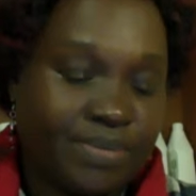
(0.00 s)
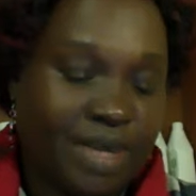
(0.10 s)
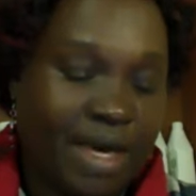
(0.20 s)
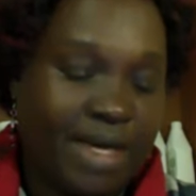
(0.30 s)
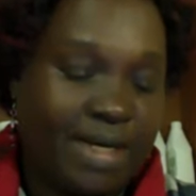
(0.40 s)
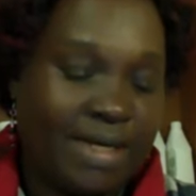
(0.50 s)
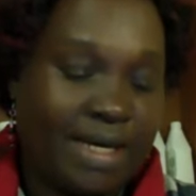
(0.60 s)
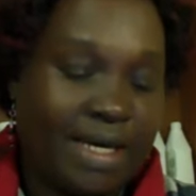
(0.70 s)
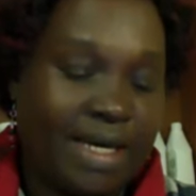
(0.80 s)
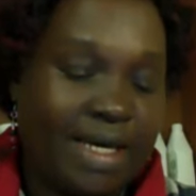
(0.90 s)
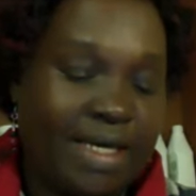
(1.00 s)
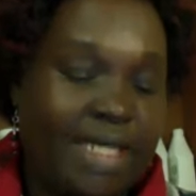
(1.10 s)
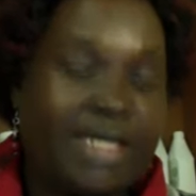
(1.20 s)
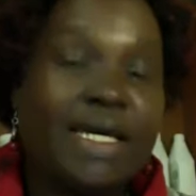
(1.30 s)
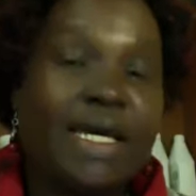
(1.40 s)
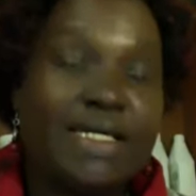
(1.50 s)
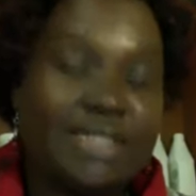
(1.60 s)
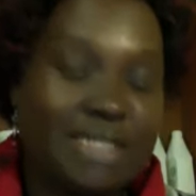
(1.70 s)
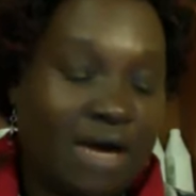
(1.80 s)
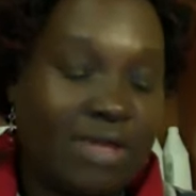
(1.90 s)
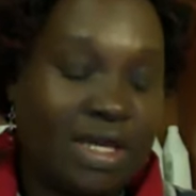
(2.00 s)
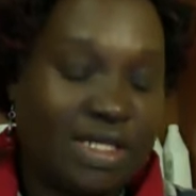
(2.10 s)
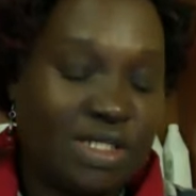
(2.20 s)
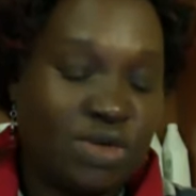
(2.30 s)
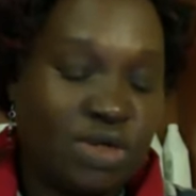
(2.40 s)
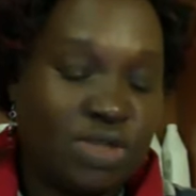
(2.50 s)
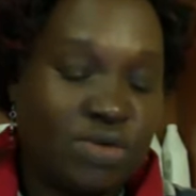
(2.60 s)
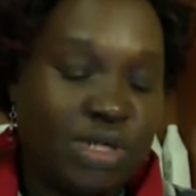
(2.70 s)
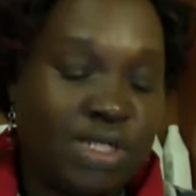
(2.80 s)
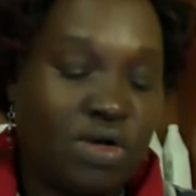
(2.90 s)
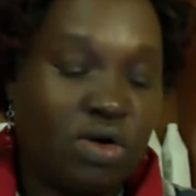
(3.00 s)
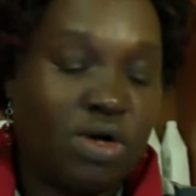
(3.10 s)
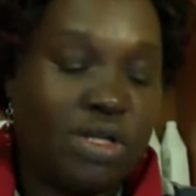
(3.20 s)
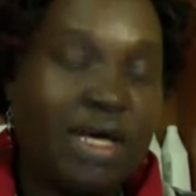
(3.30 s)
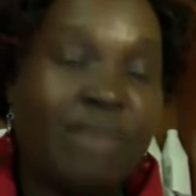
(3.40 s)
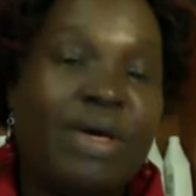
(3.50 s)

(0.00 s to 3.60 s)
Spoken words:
And in any case, now that it's already gone,